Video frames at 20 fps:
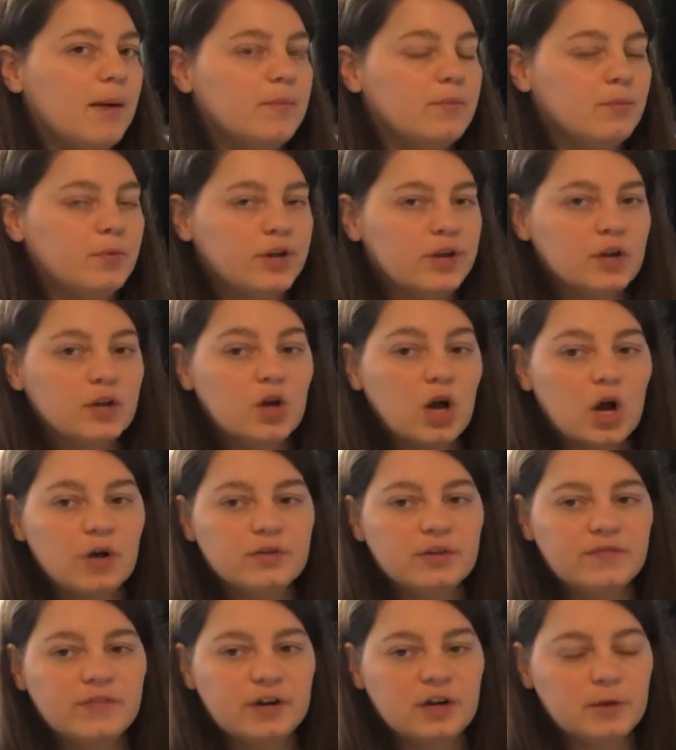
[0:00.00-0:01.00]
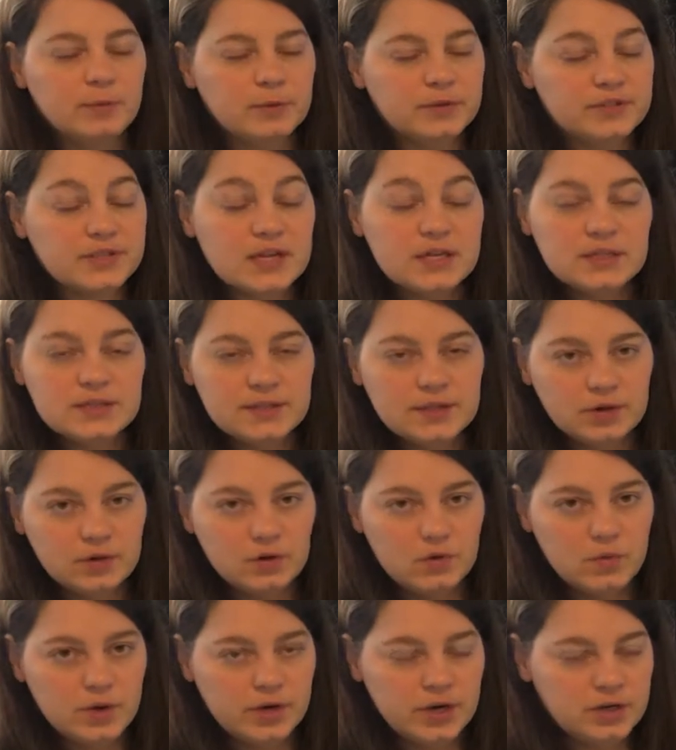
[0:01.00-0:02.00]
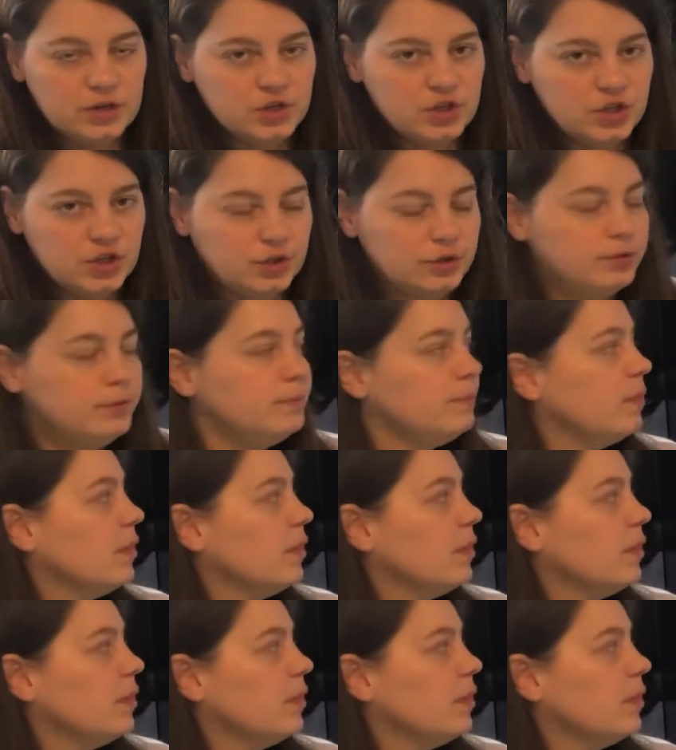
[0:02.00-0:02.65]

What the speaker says: We could code the variables as 0, 1, and 2.